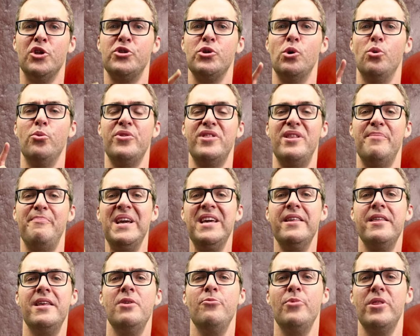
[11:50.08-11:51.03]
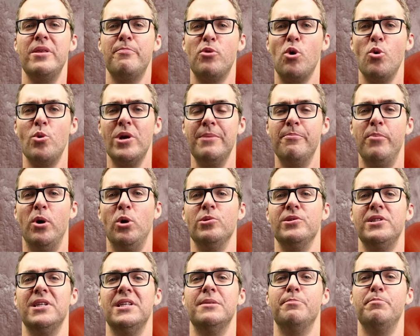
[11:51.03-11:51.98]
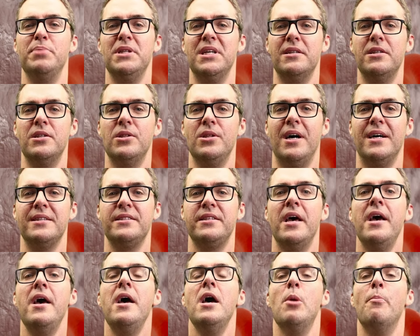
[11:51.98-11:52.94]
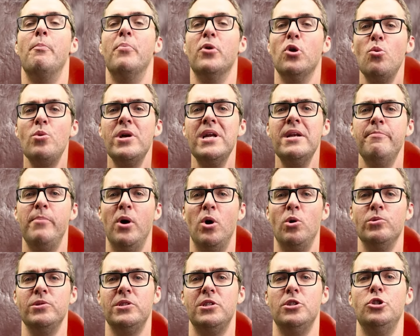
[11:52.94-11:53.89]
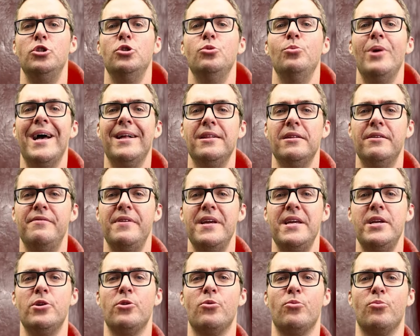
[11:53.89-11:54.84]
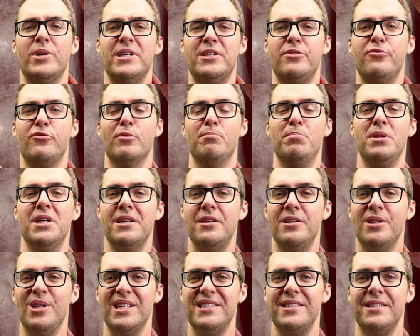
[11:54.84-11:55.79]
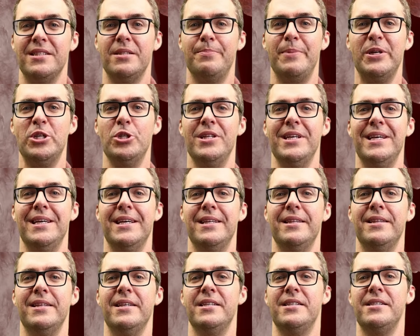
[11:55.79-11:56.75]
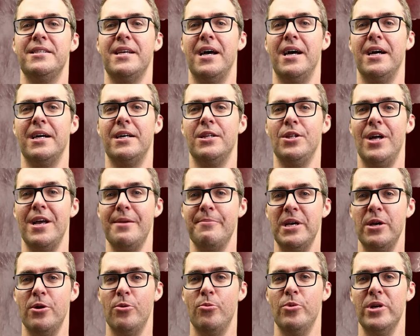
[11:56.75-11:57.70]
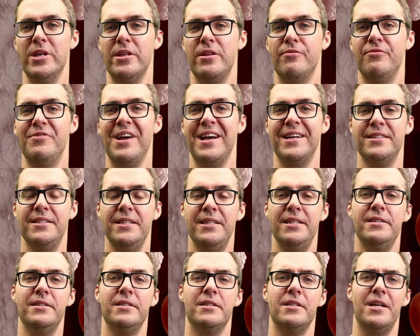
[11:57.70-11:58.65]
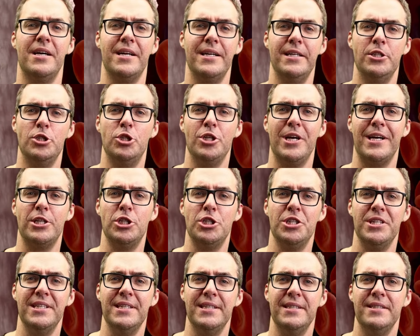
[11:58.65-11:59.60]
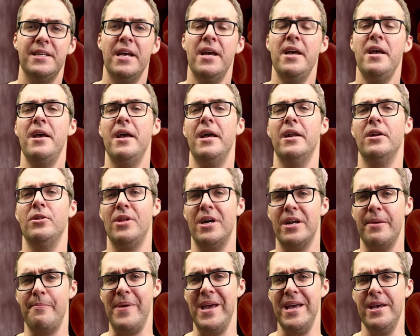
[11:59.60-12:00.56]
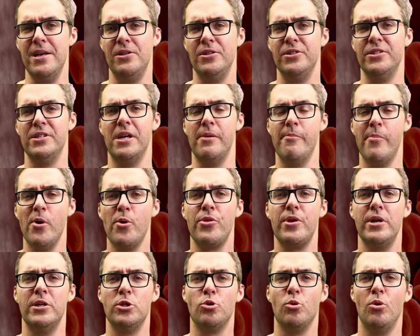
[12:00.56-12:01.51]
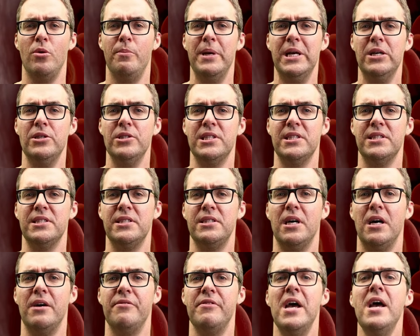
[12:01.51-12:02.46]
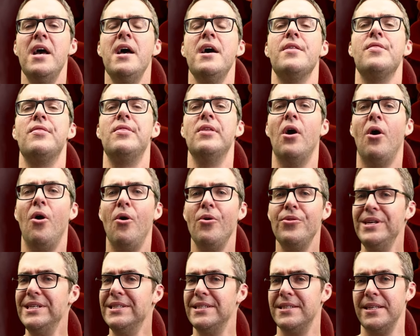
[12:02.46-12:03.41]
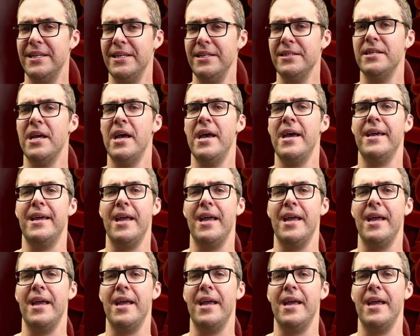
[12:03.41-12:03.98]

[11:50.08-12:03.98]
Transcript: So the big thing with the broken bones is blood clots broken bones do elevate your risk for blood clots, especially in this uh, climate with vaccines and a lot of injections and a lot of pills like birth control pills and stuff. All these things